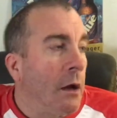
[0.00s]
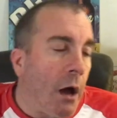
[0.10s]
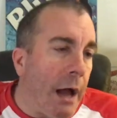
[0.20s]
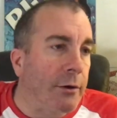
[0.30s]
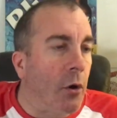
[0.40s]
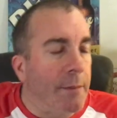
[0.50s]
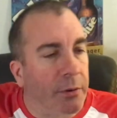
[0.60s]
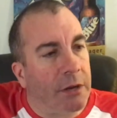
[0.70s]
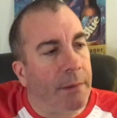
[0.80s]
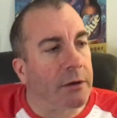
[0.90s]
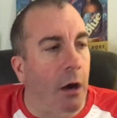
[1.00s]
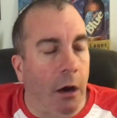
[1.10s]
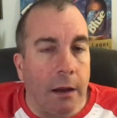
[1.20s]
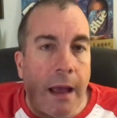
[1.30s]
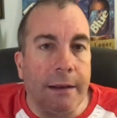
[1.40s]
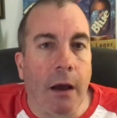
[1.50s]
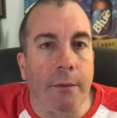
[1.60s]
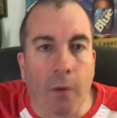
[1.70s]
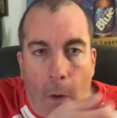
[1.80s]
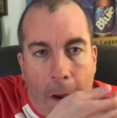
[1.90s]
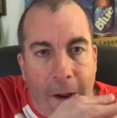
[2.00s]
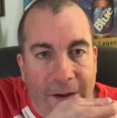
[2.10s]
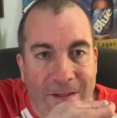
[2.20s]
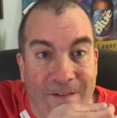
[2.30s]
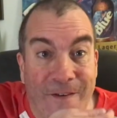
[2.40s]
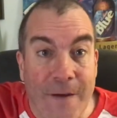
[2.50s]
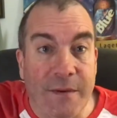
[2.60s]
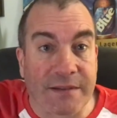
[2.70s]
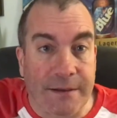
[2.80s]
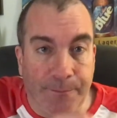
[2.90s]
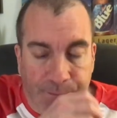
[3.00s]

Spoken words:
I go, I put it in my car, and now I'm going to the pharmacy.